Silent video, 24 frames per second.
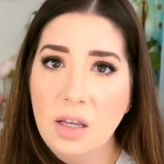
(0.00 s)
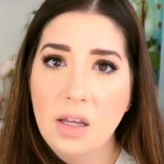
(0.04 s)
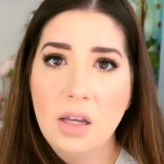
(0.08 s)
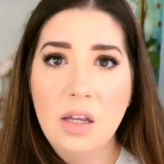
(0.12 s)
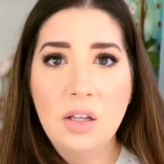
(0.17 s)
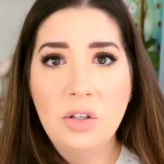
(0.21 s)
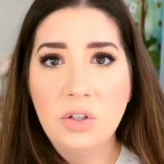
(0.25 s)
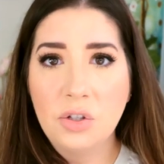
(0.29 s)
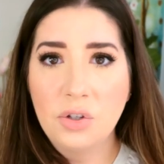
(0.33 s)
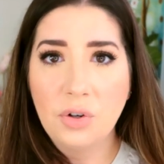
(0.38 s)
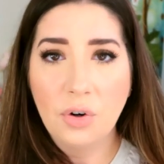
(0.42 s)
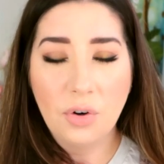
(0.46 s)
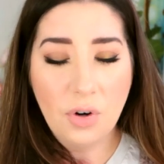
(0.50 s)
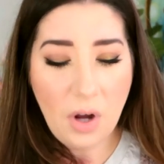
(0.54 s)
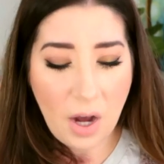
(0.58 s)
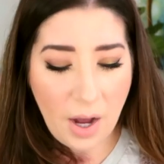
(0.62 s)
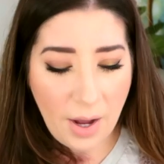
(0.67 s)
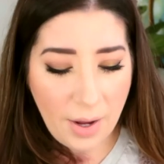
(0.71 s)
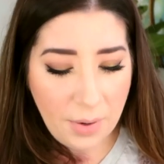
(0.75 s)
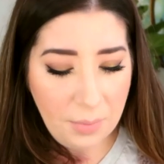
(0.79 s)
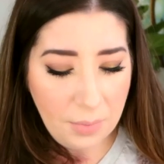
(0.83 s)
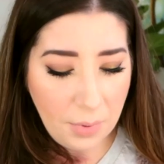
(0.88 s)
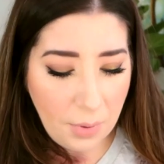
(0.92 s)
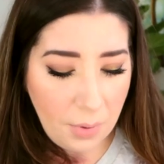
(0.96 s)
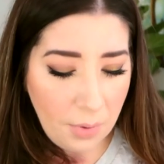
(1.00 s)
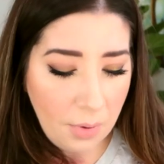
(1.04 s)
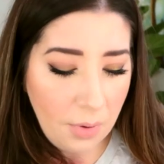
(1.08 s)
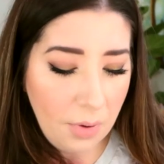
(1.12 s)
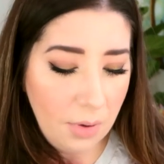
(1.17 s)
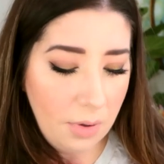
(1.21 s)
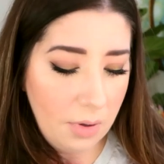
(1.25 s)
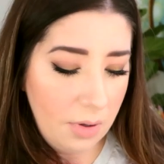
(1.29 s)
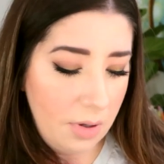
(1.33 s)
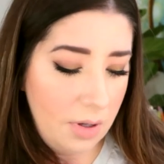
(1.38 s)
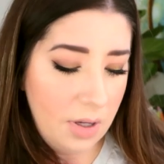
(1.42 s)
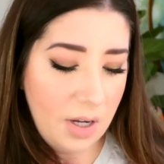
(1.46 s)
insert eye
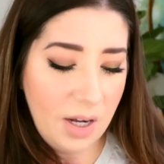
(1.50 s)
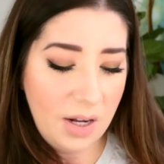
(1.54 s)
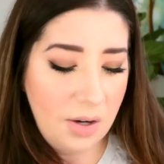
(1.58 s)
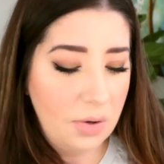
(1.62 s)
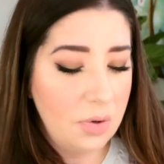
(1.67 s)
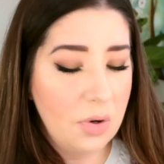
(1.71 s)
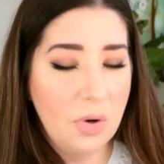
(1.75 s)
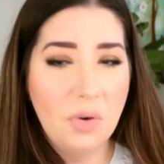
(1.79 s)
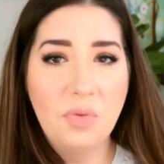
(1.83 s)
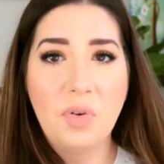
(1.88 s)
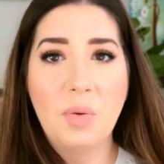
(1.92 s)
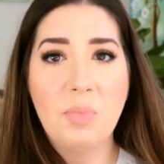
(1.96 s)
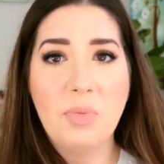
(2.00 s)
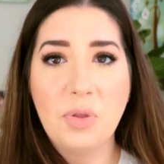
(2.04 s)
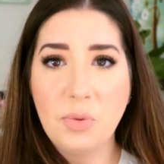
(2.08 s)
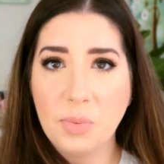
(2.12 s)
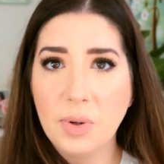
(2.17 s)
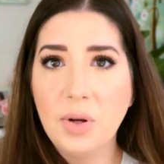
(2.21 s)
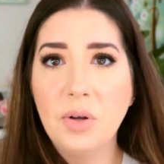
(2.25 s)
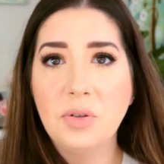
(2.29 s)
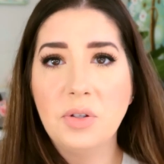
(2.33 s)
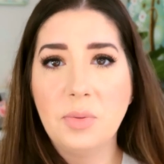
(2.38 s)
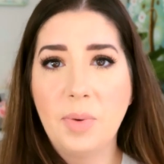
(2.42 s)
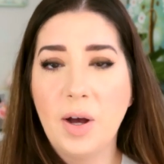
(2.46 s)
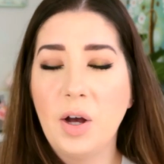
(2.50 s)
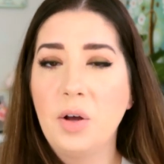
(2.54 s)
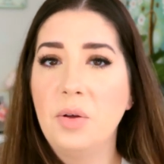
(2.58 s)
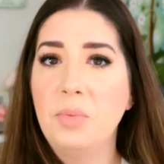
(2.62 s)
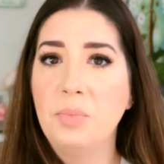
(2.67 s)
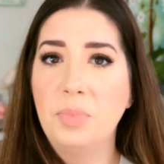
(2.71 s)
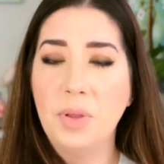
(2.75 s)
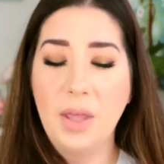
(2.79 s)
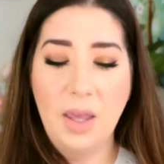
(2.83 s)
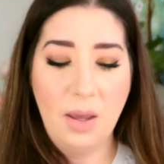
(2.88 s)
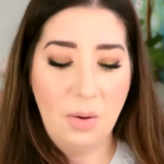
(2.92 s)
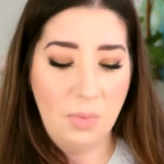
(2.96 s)
roll. I don't know if I'm thrilled about him
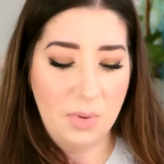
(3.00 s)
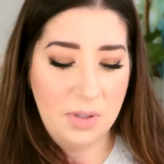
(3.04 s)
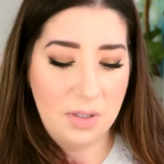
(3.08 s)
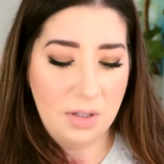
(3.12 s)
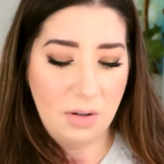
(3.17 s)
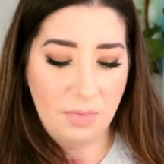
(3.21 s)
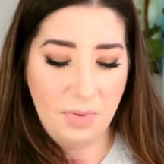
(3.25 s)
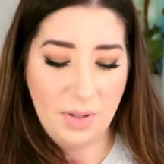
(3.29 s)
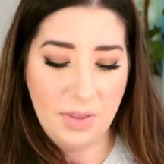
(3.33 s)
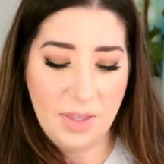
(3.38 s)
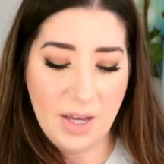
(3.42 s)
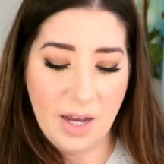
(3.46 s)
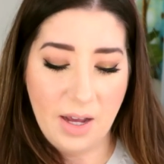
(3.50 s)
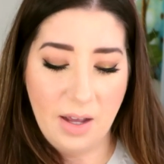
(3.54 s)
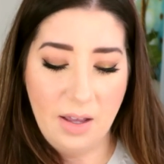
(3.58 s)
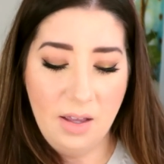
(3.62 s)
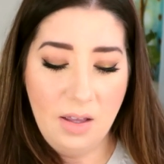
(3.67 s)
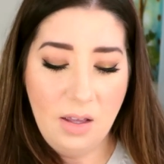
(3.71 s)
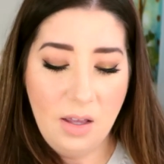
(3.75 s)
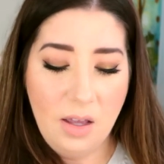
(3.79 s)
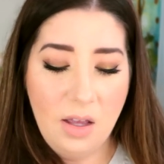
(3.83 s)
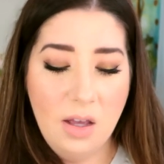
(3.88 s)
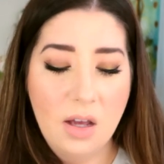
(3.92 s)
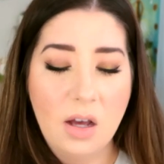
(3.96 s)
playing with stuff like that.